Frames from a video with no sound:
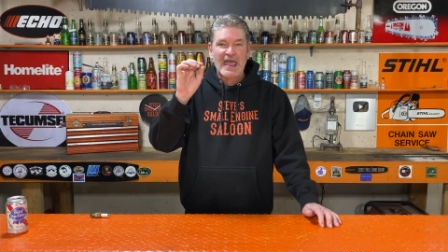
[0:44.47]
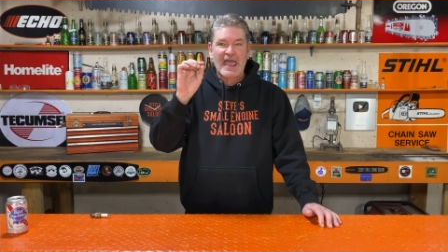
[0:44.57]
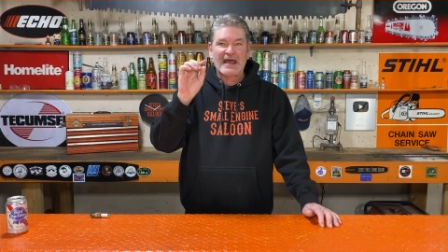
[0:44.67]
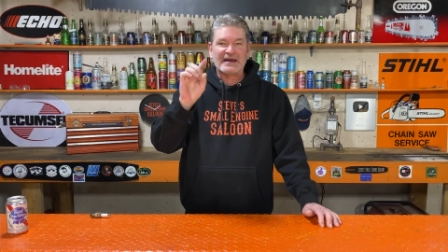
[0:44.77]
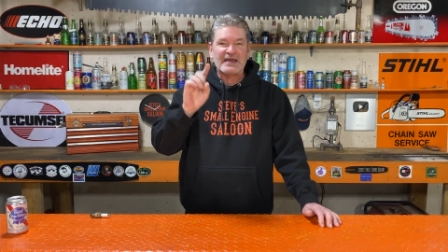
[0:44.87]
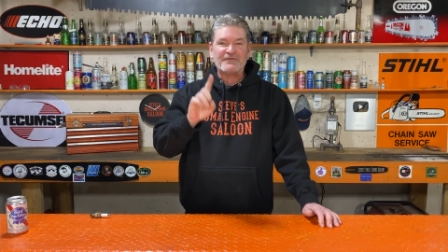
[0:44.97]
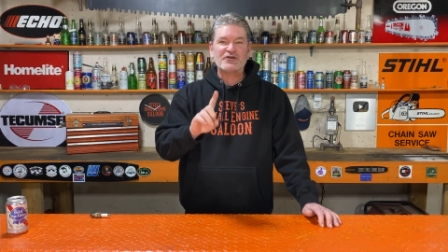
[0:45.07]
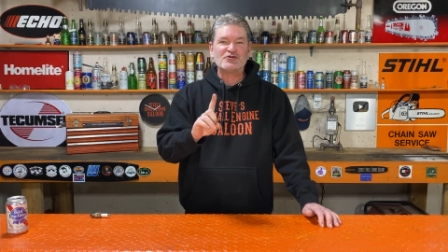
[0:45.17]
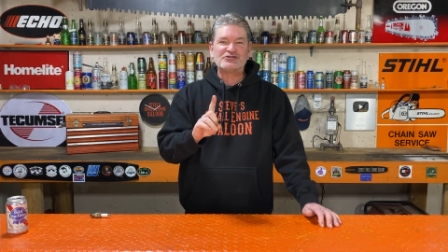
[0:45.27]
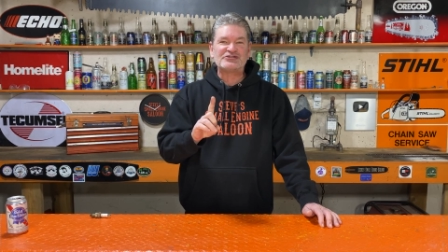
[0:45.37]
And if
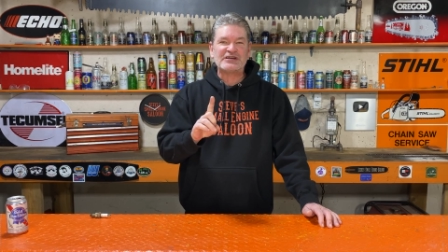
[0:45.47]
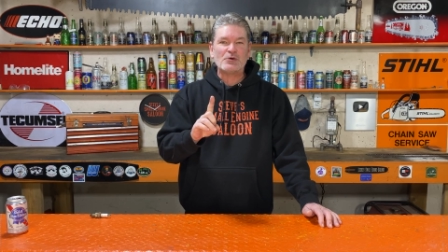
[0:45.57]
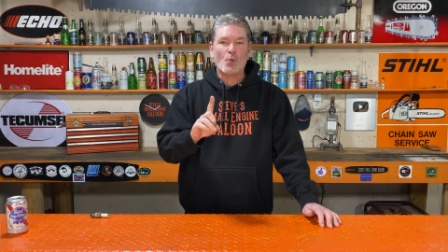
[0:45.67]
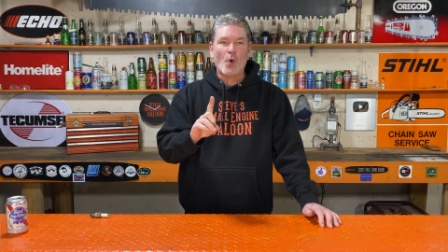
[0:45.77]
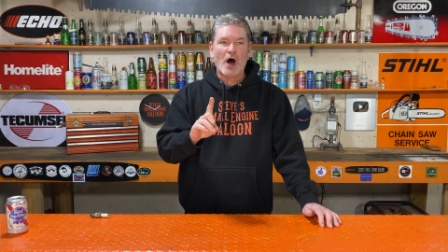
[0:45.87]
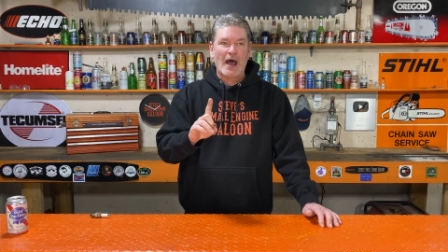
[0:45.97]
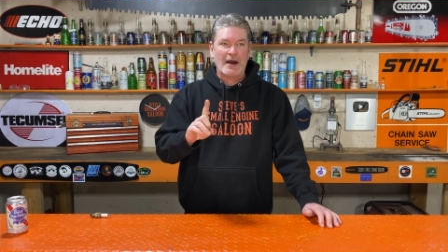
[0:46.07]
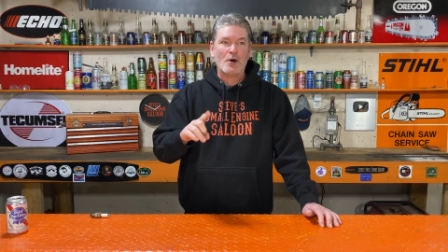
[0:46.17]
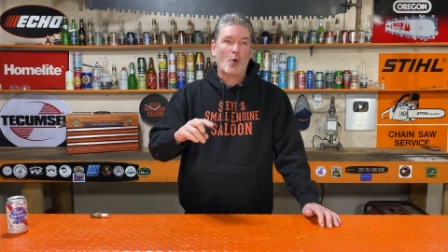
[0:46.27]
you see one